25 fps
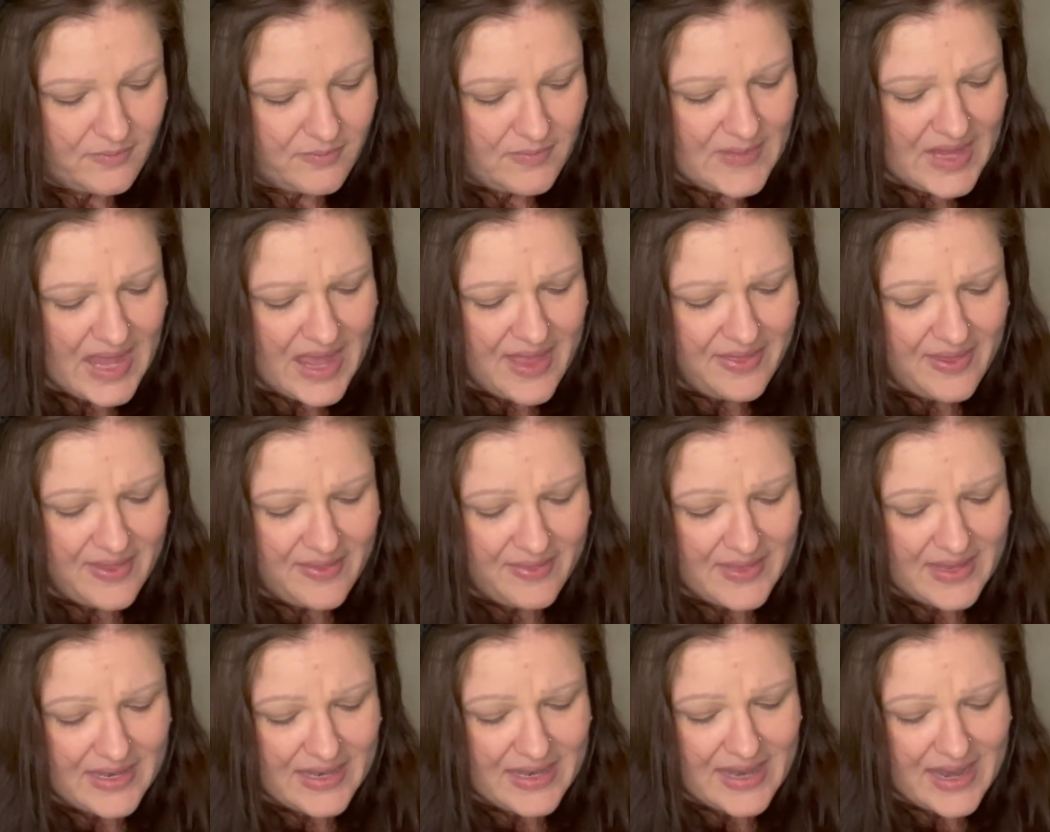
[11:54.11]
And then
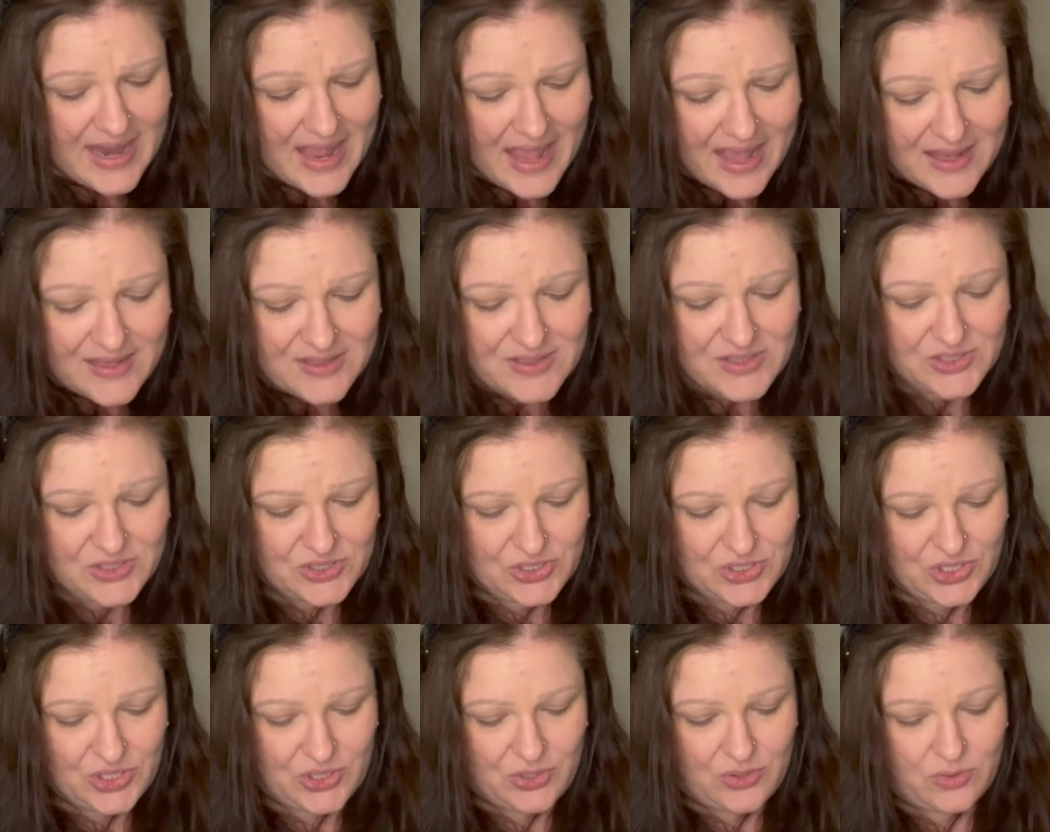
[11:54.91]
the next
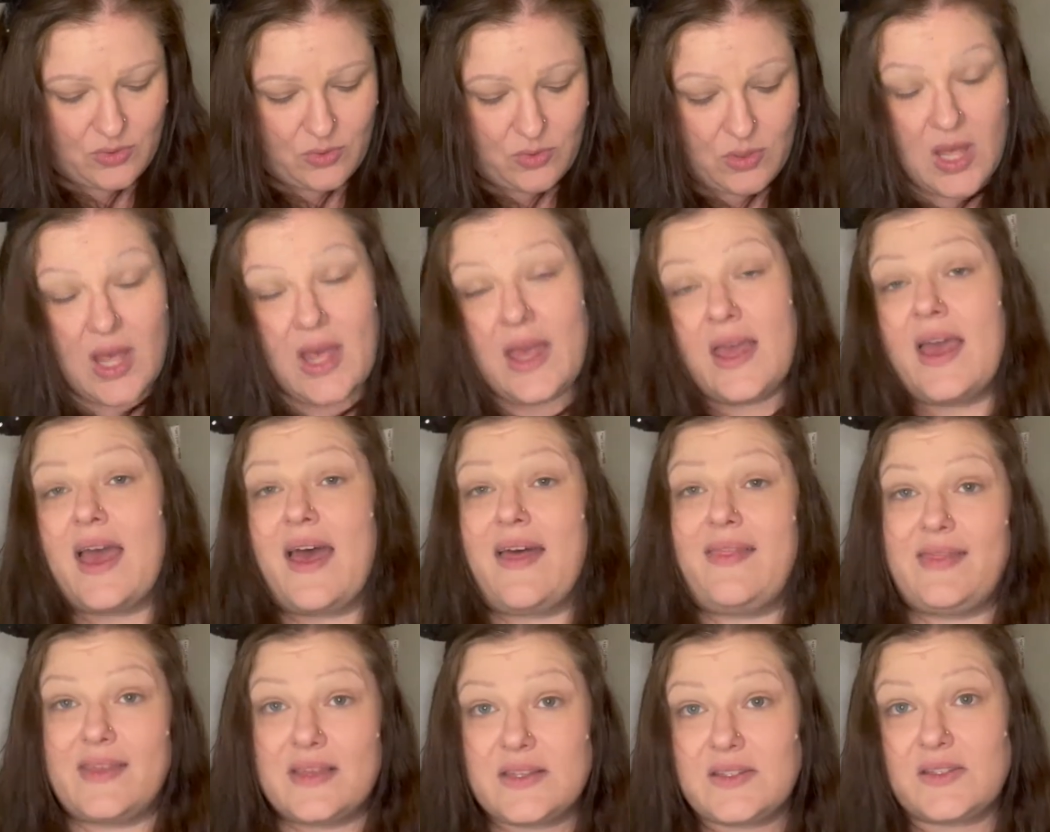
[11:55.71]
two,
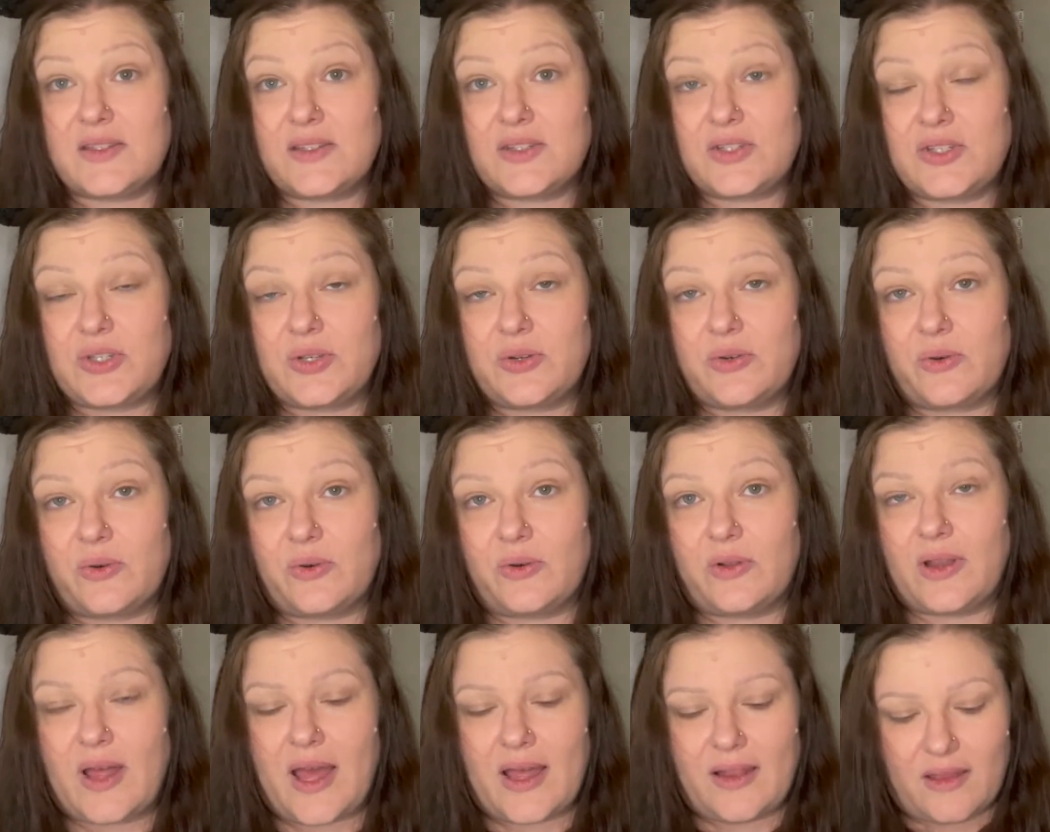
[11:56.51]
and this is too
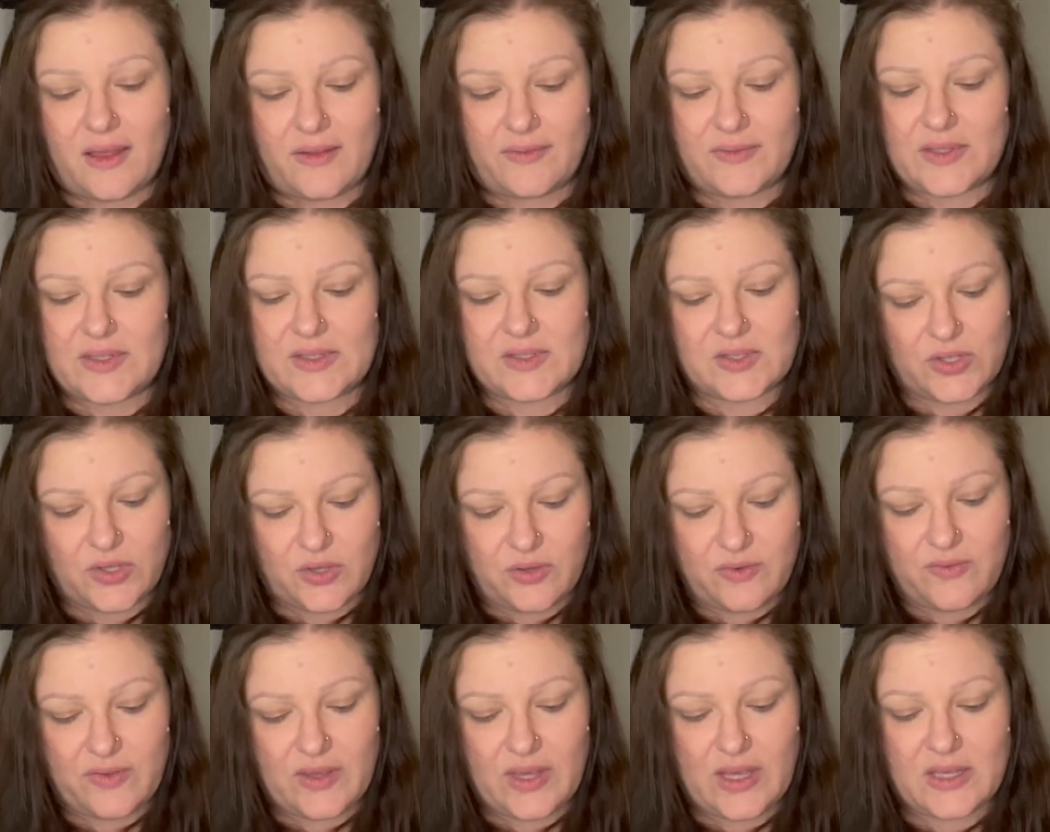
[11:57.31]
cool. I love this.
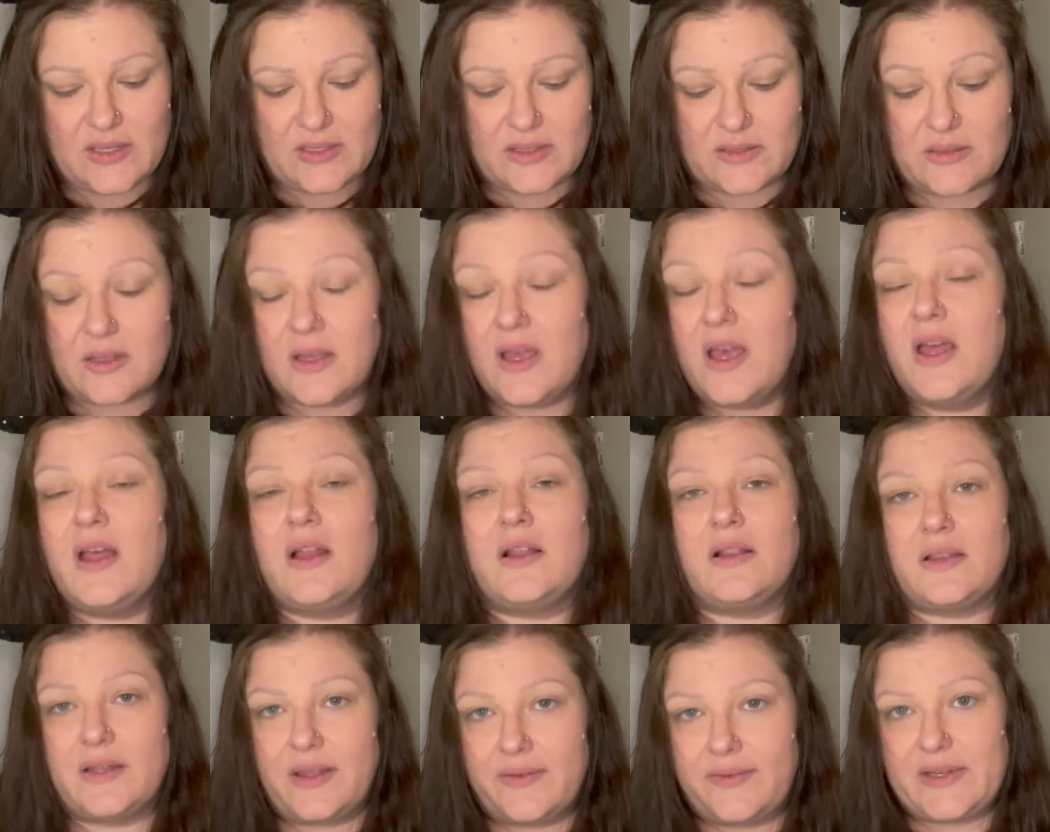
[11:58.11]
Goofy is
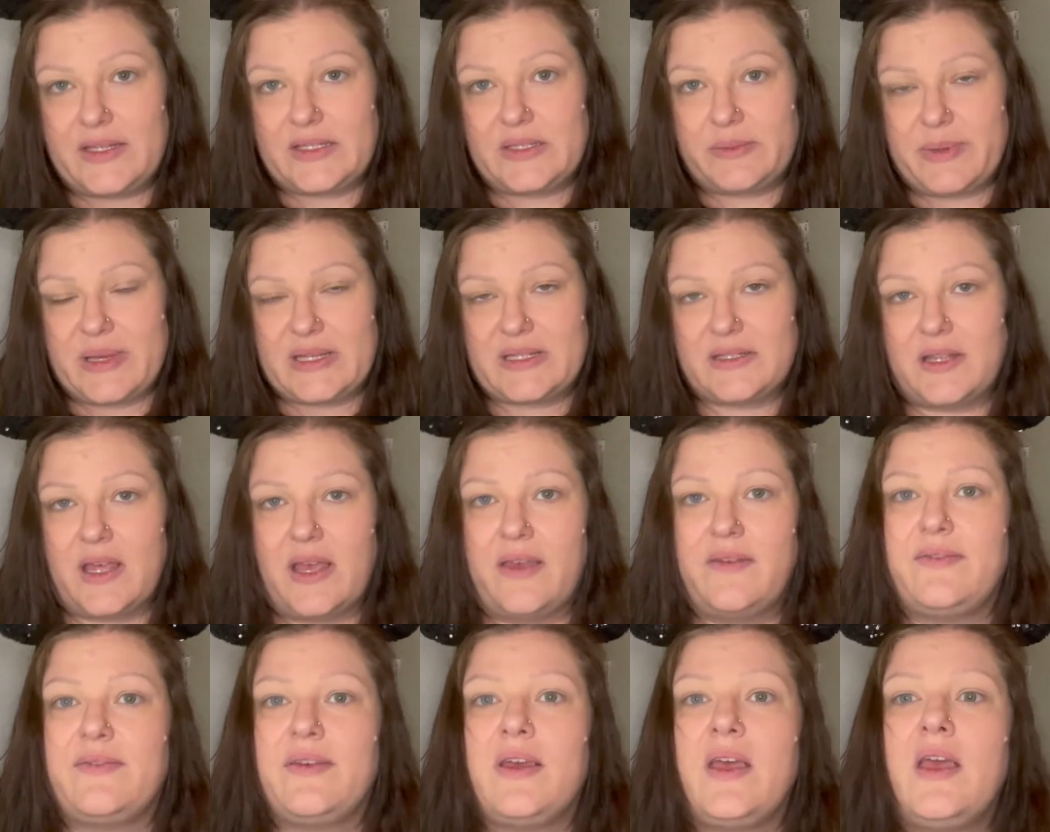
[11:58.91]
living his best
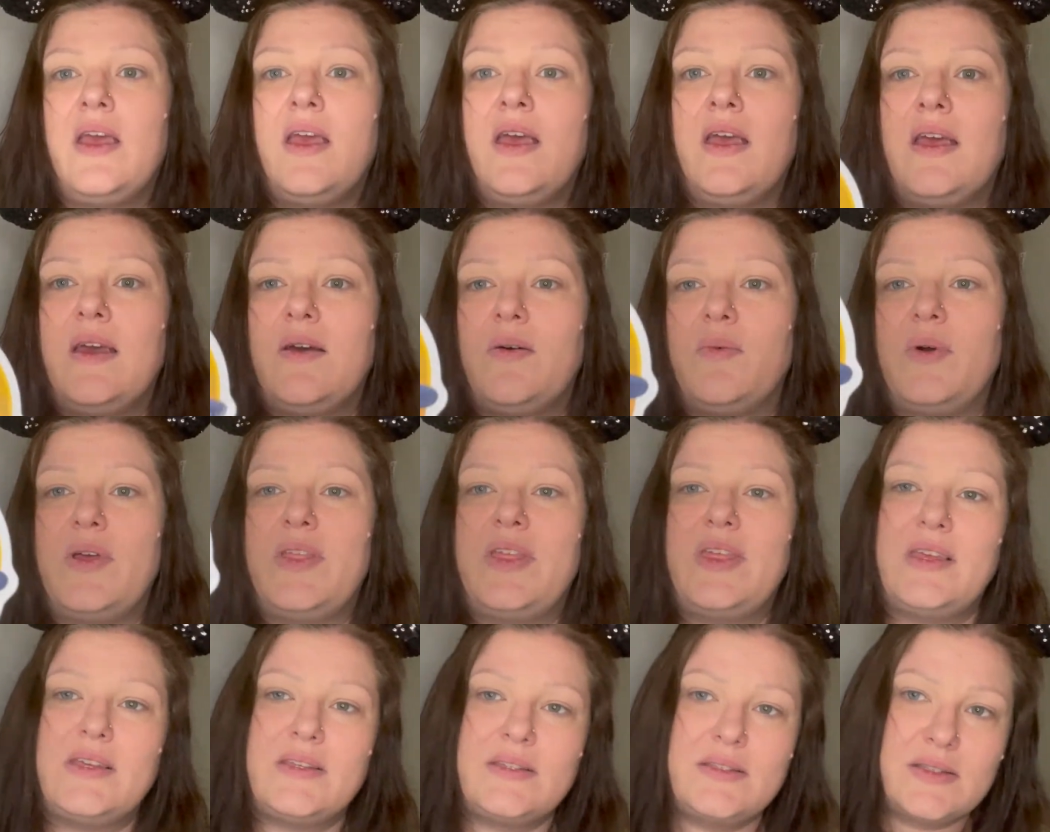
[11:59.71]
life
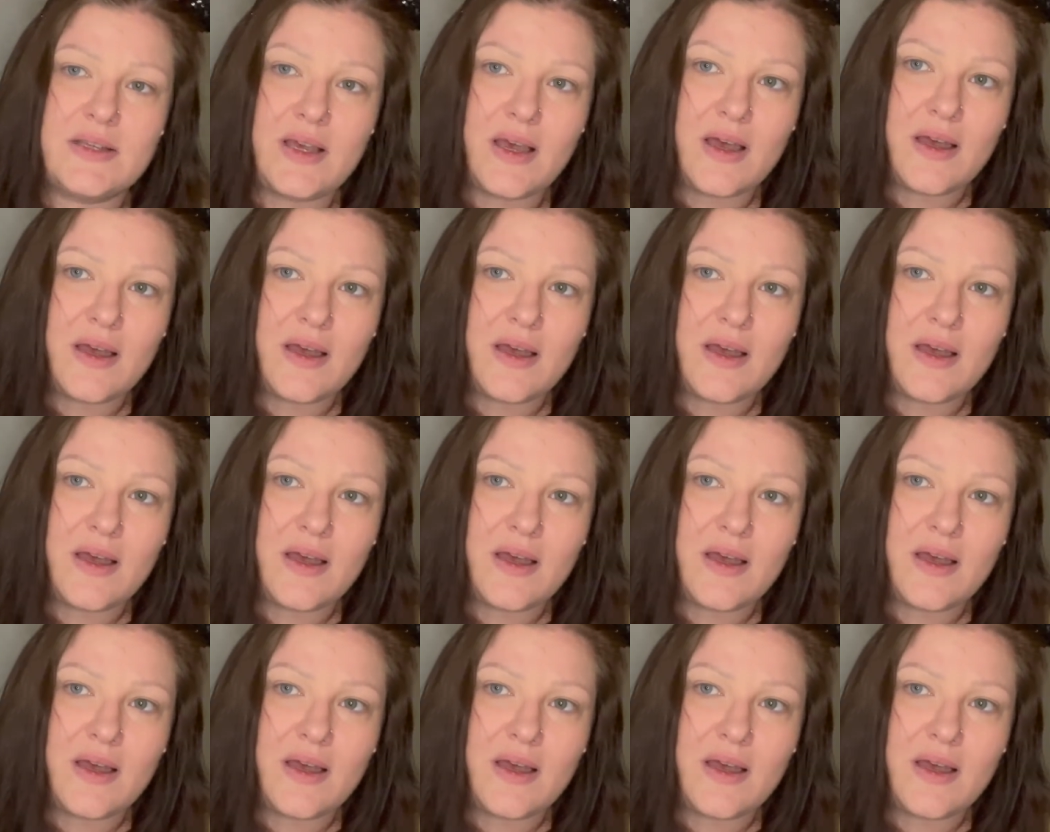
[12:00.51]
with his